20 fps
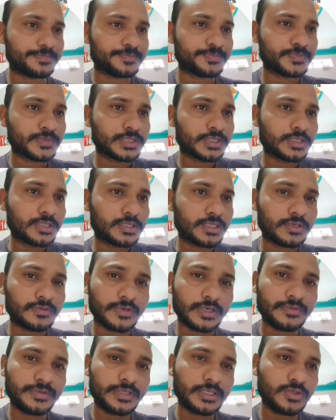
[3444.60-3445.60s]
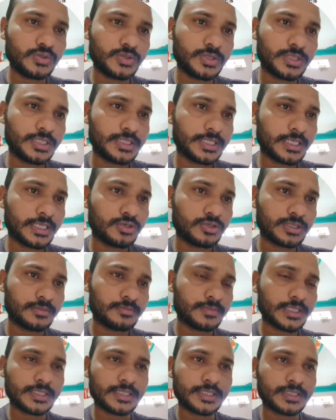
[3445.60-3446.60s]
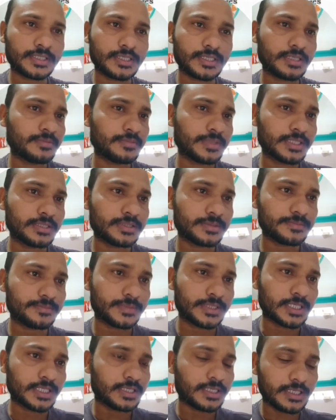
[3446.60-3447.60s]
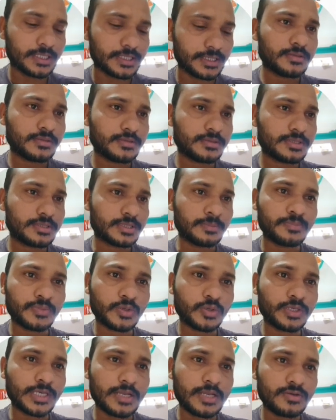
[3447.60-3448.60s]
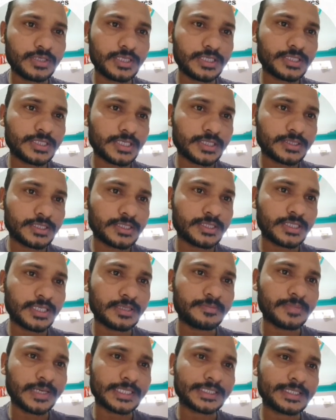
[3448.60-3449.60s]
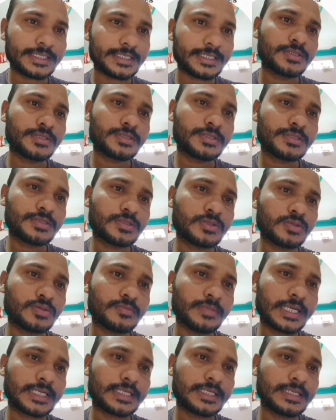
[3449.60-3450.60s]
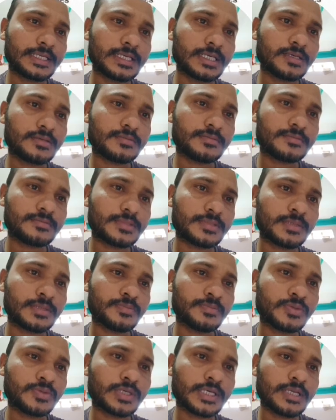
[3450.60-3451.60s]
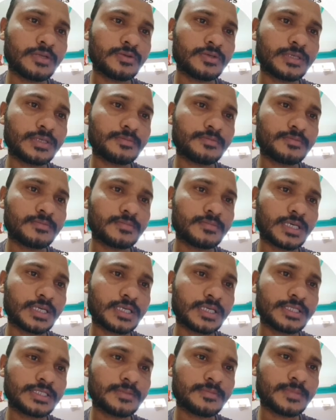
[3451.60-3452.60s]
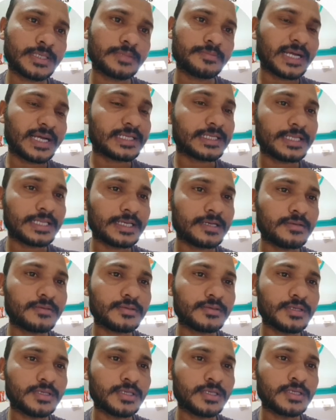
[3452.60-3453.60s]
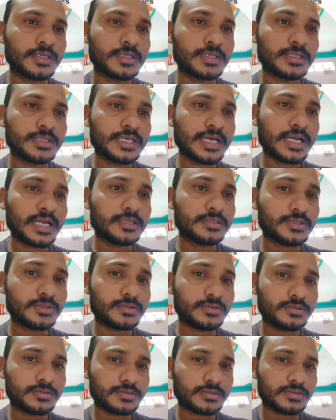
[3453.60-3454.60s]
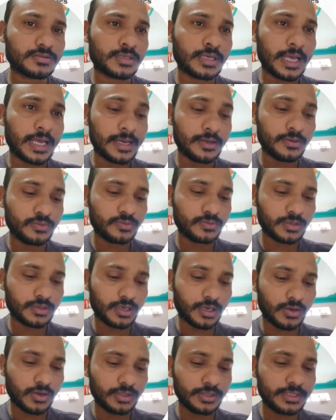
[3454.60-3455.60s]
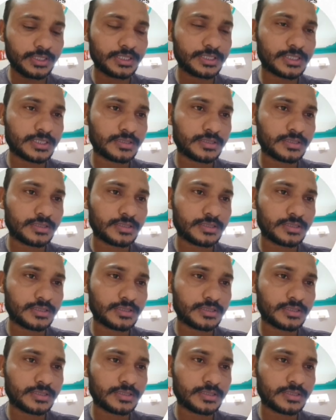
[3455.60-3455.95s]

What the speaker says: So why we use this endosymbiotic theory means generally some prokaryotic structures like bacteria. So bacteria, some prokaryotic organism like bacteria, they also have all these